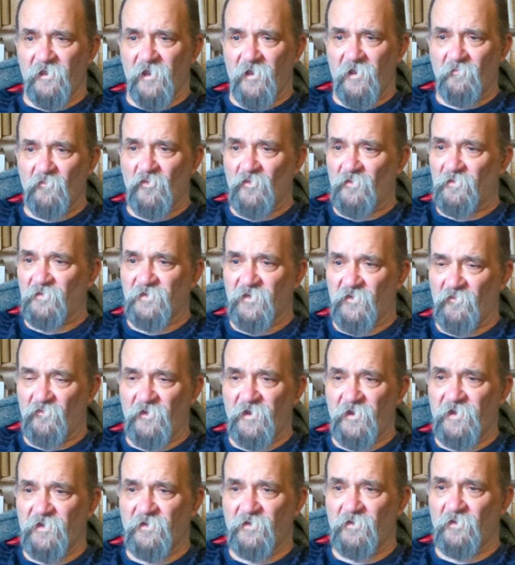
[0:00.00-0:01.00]
emerald
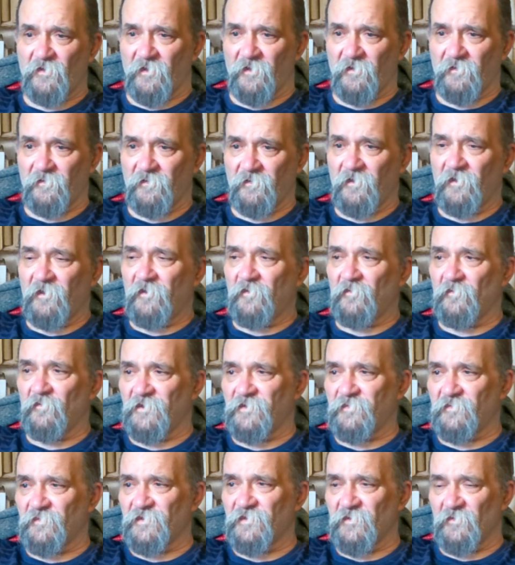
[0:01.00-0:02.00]
green colour,
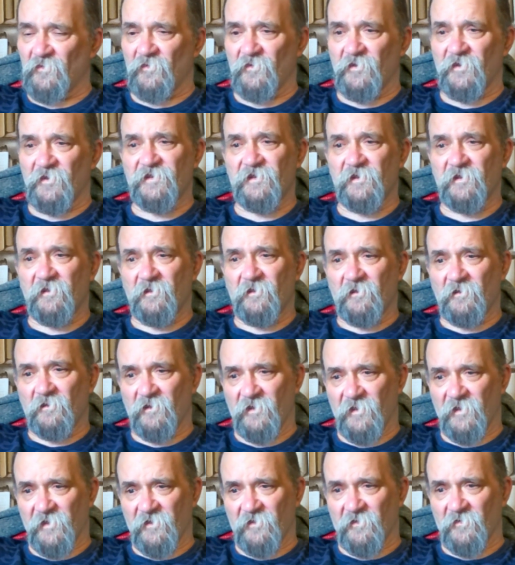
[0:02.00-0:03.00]
which was known as
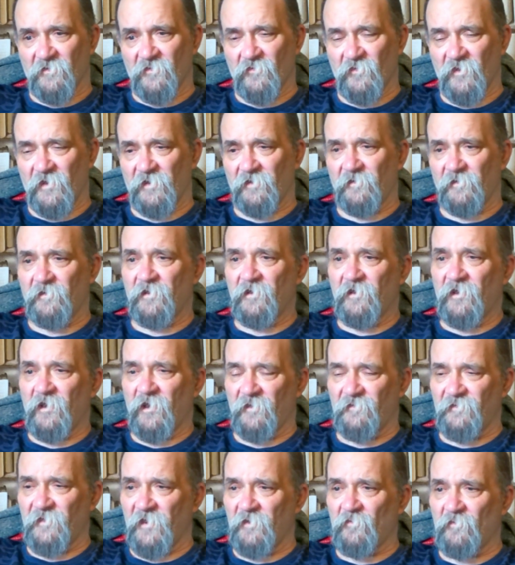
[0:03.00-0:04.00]
Lincoln green.
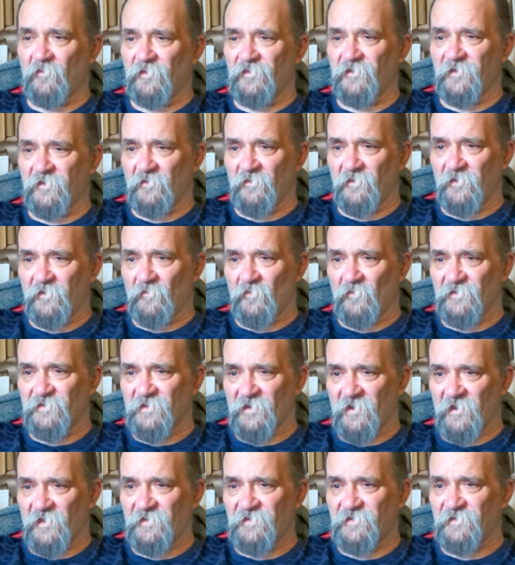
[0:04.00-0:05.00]
And they were the only
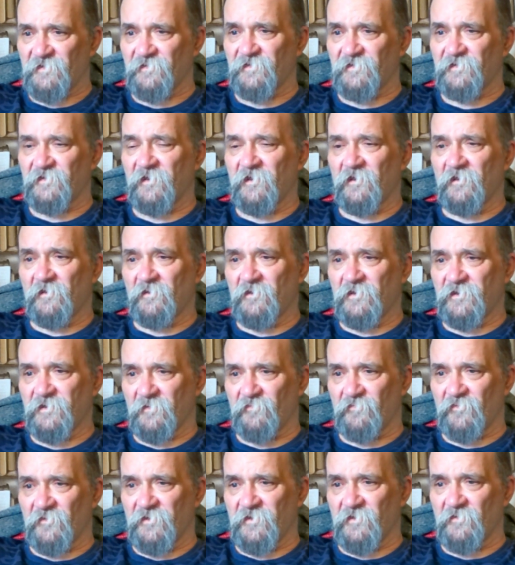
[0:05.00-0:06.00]
ones licensed
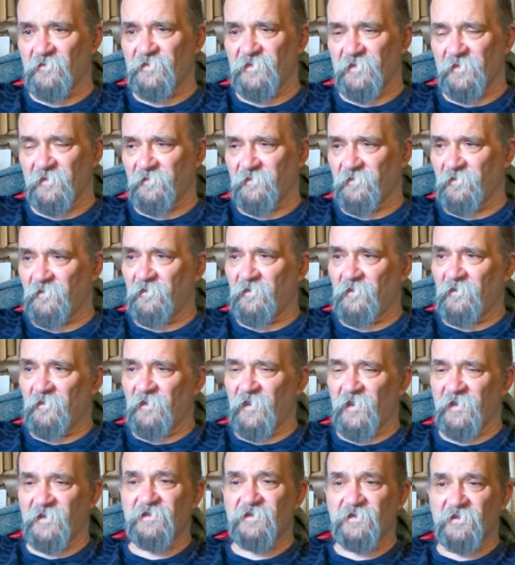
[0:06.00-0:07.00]
to produce it
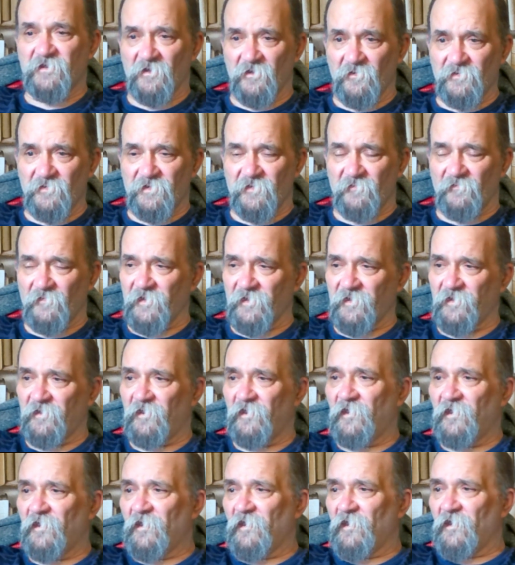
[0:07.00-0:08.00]
exclusively.
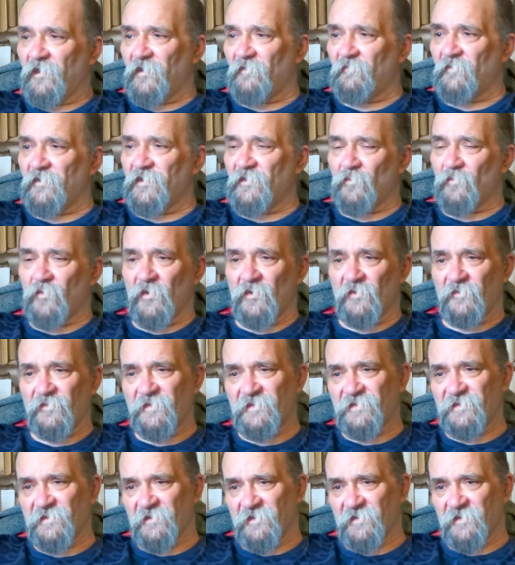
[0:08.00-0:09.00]
I mean, there were
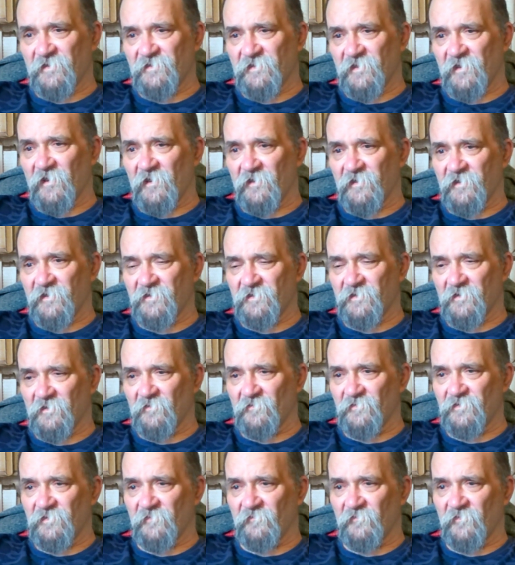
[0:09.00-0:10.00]
other cities that had
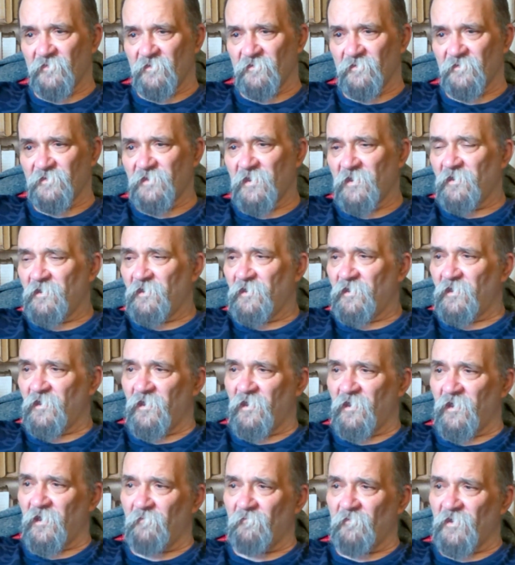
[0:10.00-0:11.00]
exclusive colours,
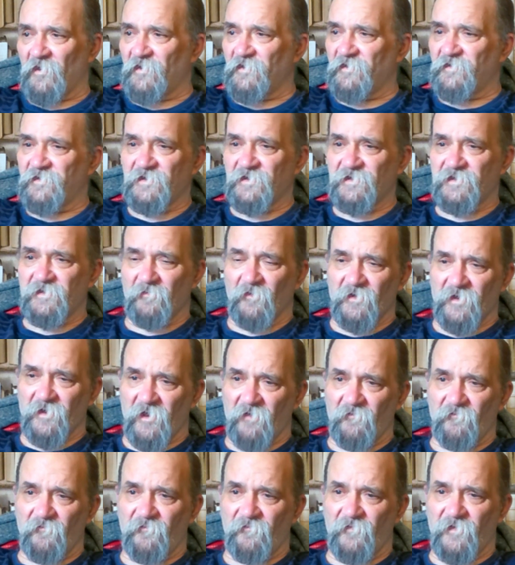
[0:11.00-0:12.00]
and just about
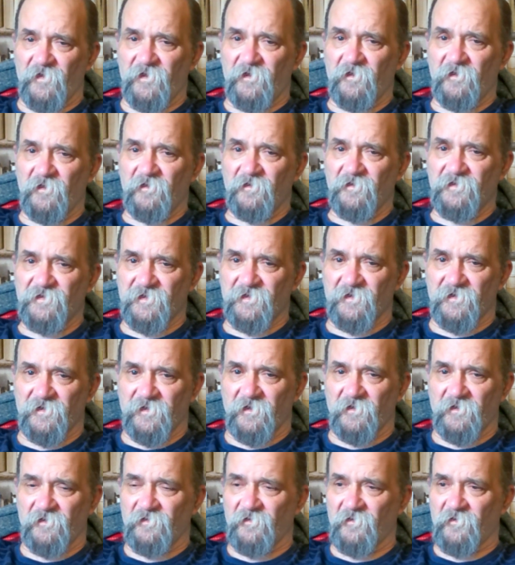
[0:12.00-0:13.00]
every
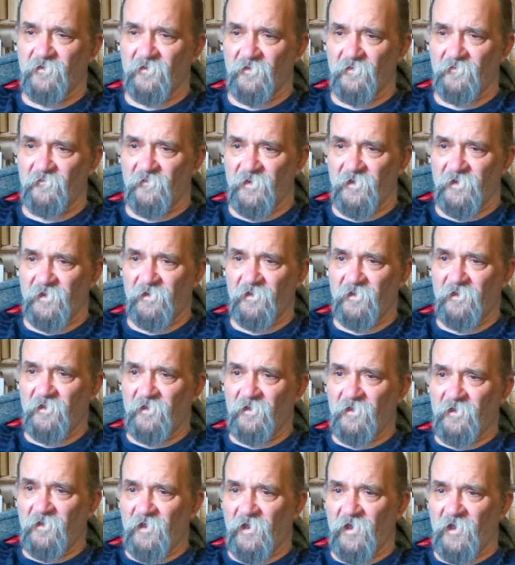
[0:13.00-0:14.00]
city in the country
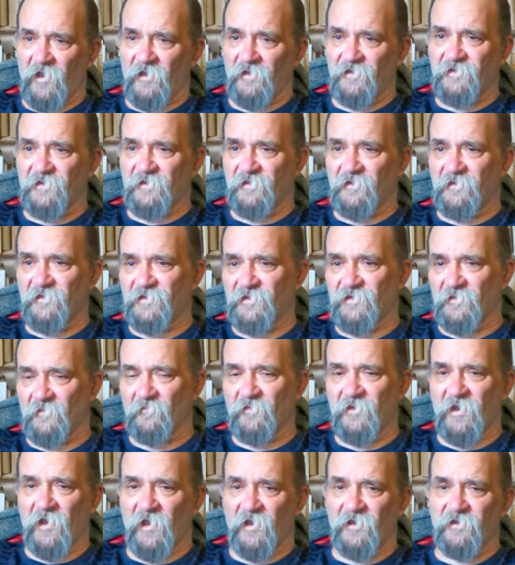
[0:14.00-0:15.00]
had
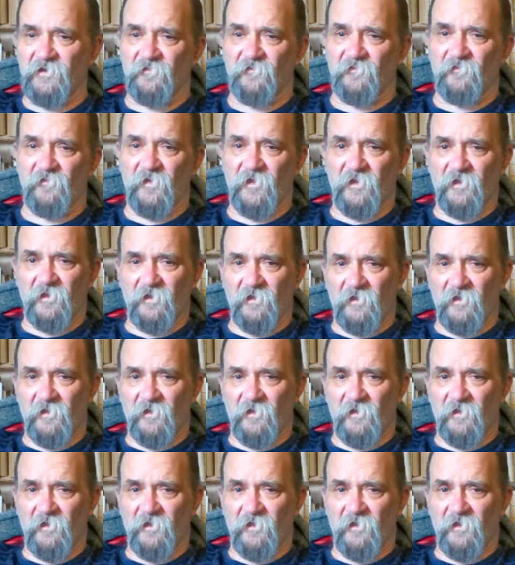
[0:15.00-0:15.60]
some kind of